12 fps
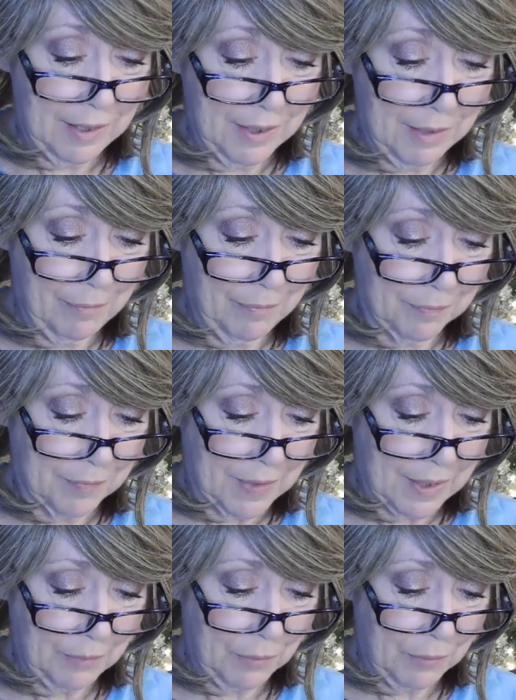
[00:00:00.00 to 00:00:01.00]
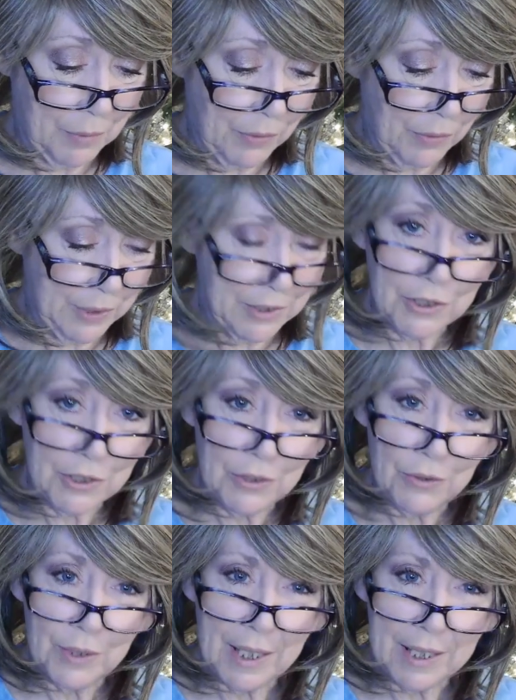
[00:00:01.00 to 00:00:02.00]
And, uh, we were going
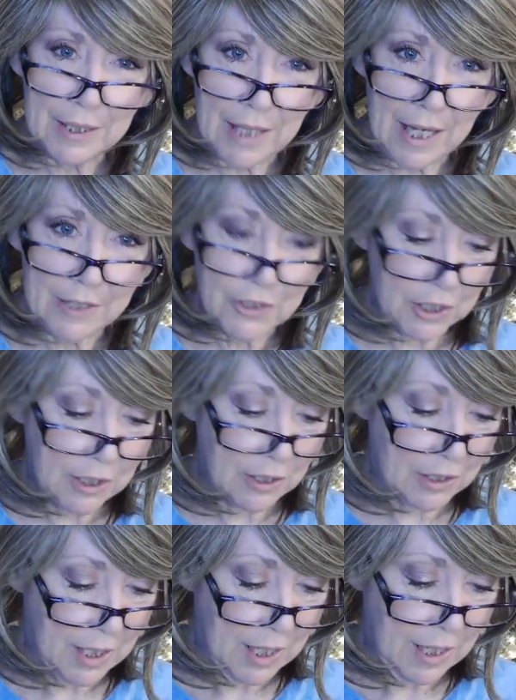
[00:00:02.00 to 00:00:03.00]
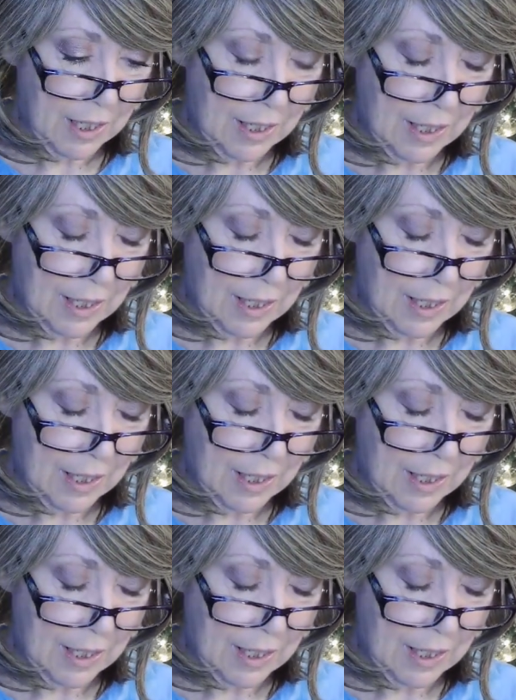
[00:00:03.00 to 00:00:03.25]
to, like last year,